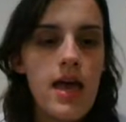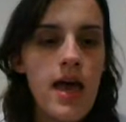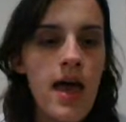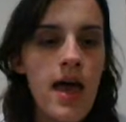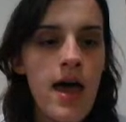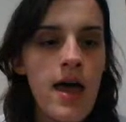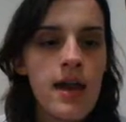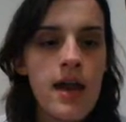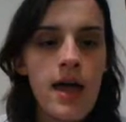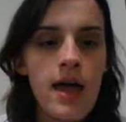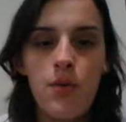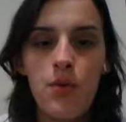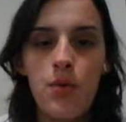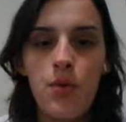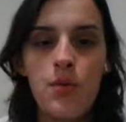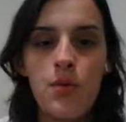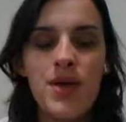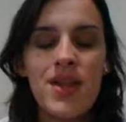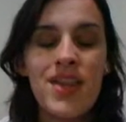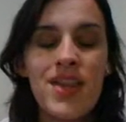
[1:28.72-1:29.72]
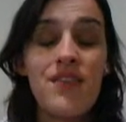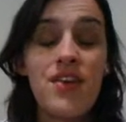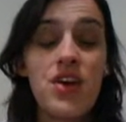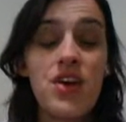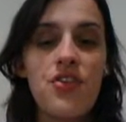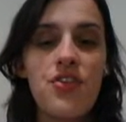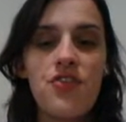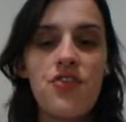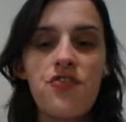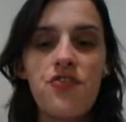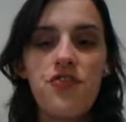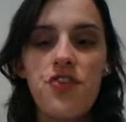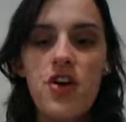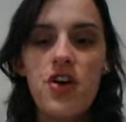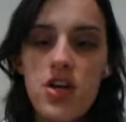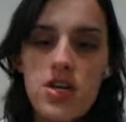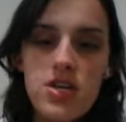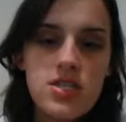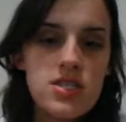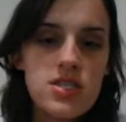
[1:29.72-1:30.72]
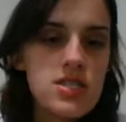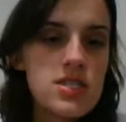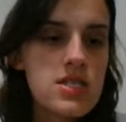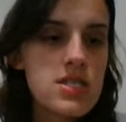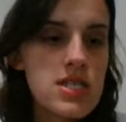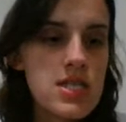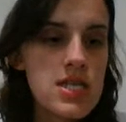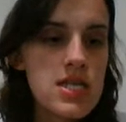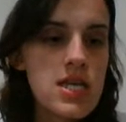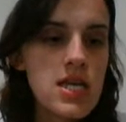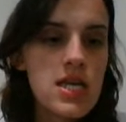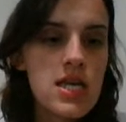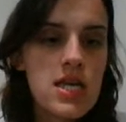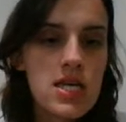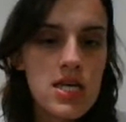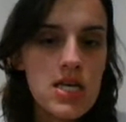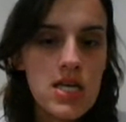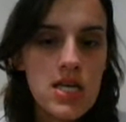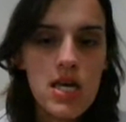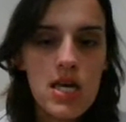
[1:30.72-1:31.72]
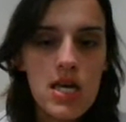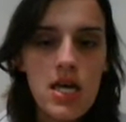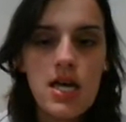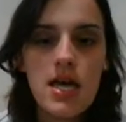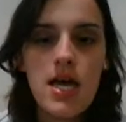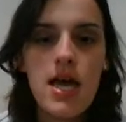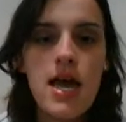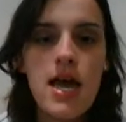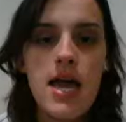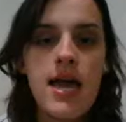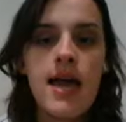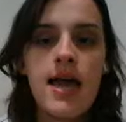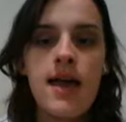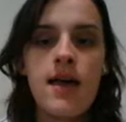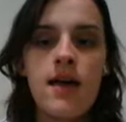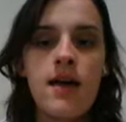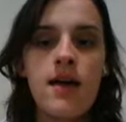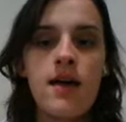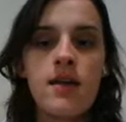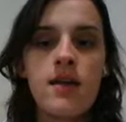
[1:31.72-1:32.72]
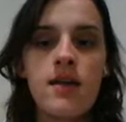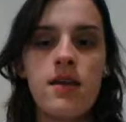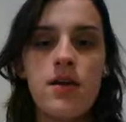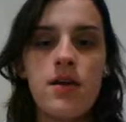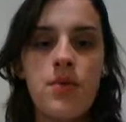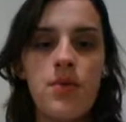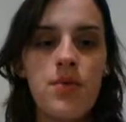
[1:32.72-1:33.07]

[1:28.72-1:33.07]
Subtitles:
And I will be leaving on the 1st, and